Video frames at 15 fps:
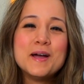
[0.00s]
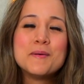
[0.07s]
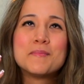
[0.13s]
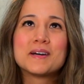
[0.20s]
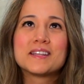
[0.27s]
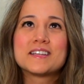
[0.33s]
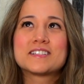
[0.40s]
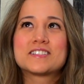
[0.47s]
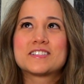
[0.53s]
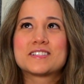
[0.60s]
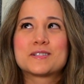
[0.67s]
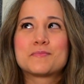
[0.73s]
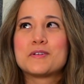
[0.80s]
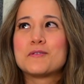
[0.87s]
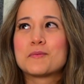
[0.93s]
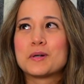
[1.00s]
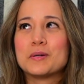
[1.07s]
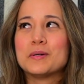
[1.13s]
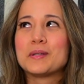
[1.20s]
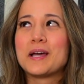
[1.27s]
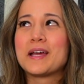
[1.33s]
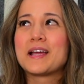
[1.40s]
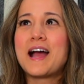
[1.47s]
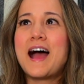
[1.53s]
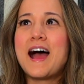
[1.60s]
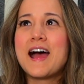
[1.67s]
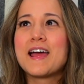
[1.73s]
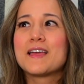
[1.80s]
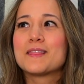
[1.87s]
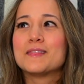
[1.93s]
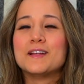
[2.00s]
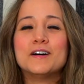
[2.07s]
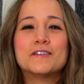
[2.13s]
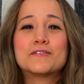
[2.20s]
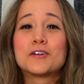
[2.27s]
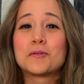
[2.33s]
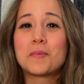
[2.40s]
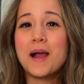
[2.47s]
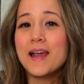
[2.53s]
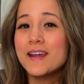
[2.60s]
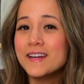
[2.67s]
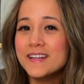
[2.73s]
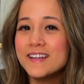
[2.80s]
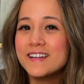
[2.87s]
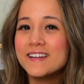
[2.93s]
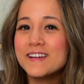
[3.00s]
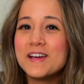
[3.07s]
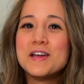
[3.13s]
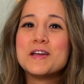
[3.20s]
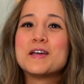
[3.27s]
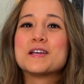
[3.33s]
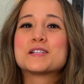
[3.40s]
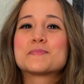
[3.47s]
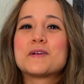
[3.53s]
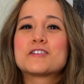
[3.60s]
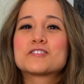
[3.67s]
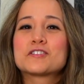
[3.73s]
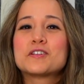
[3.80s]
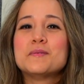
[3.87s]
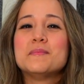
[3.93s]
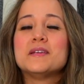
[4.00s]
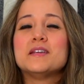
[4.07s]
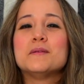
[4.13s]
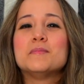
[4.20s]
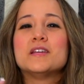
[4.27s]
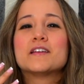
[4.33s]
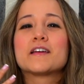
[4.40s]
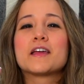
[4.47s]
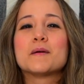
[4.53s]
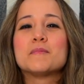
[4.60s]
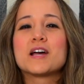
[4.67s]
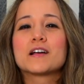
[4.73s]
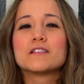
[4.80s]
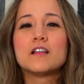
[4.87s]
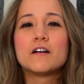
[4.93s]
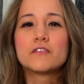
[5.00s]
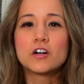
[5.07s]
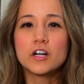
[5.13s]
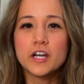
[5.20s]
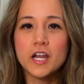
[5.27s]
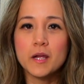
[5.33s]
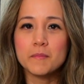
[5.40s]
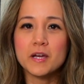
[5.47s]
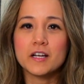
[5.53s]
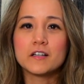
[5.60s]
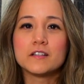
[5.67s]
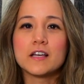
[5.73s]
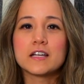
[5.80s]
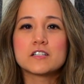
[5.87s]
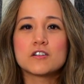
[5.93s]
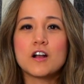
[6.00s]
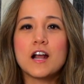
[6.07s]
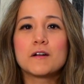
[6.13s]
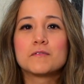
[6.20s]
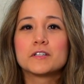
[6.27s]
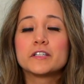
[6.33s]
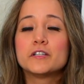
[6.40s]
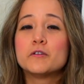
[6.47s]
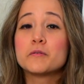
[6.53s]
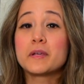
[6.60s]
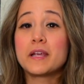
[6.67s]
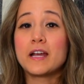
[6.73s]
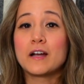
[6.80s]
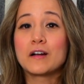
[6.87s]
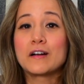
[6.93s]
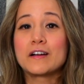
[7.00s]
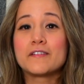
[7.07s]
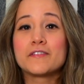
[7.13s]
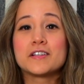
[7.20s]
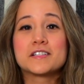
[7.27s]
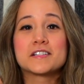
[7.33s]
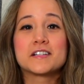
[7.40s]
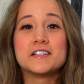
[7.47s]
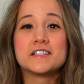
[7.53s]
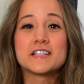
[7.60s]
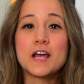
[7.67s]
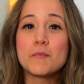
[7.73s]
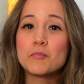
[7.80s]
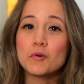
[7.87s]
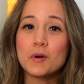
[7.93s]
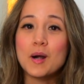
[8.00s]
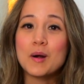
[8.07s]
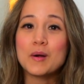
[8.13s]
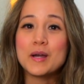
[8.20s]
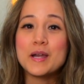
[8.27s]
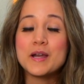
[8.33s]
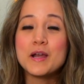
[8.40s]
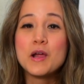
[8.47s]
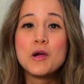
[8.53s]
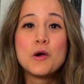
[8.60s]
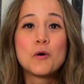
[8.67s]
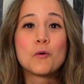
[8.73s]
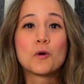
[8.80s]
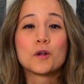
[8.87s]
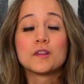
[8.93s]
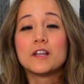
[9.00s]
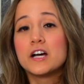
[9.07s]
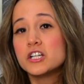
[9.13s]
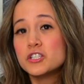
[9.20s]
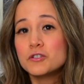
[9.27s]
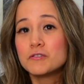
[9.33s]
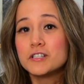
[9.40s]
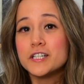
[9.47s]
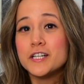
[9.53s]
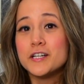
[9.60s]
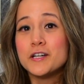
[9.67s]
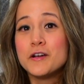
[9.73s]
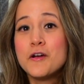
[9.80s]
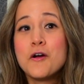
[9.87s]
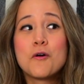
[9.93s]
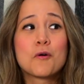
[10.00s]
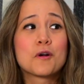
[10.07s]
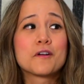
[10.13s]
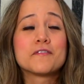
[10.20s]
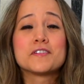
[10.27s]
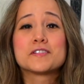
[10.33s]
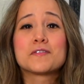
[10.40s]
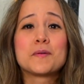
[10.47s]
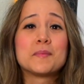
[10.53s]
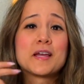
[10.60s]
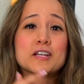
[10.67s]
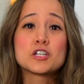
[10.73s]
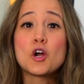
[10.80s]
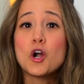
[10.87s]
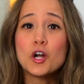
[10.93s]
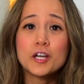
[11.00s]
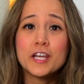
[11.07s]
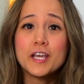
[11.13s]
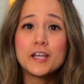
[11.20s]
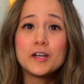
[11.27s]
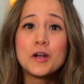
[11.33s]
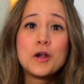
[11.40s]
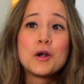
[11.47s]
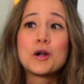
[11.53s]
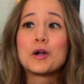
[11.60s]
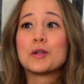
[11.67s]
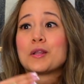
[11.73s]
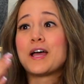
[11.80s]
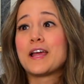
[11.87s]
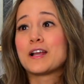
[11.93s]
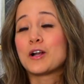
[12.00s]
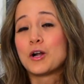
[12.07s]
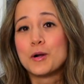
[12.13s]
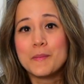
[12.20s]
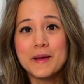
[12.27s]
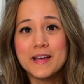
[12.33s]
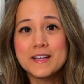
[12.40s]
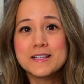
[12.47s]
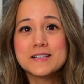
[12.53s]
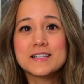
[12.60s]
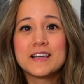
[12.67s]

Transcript: But let's just be real, I love variety, especially me being a handbag lover and a handbag collector. I really don't care if it's contemporary or luxury, or if it's from Target or Hermes.